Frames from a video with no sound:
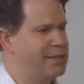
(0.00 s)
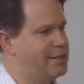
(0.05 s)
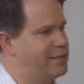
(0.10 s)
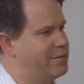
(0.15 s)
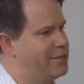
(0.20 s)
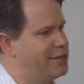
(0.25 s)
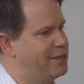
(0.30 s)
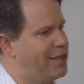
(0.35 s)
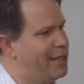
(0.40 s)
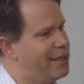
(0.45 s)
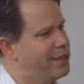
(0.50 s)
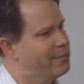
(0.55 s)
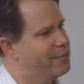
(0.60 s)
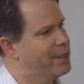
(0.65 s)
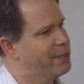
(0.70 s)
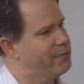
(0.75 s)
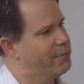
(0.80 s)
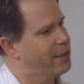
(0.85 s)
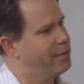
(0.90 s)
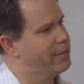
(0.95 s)
sense of
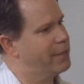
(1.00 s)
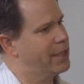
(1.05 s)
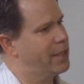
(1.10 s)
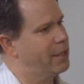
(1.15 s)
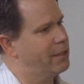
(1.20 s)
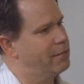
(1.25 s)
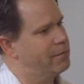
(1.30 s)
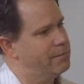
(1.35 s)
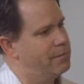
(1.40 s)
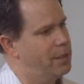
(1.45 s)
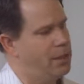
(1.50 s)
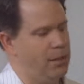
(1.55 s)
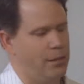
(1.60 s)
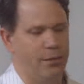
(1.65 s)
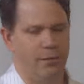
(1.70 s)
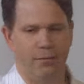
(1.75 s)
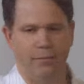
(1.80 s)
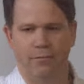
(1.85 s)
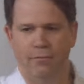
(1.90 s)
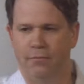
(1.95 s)
entitlement where we go,
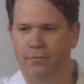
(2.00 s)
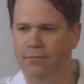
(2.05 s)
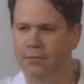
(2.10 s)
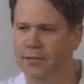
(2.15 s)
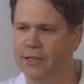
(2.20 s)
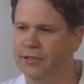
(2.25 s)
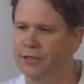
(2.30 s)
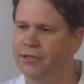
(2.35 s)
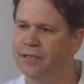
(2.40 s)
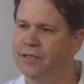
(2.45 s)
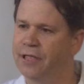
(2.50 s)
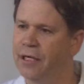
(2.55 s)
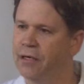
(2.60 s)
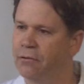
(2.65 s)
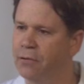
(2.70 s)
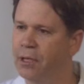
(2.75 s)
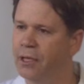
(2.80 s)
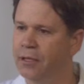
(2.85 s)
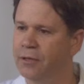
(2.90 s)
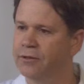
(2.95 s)
that's just
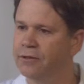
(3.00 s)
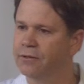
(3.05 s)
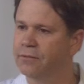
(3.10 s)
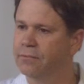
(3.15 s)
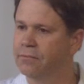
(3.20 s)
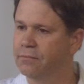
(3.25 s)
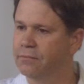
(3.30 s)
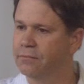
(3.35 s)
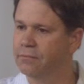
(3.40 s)
how it works.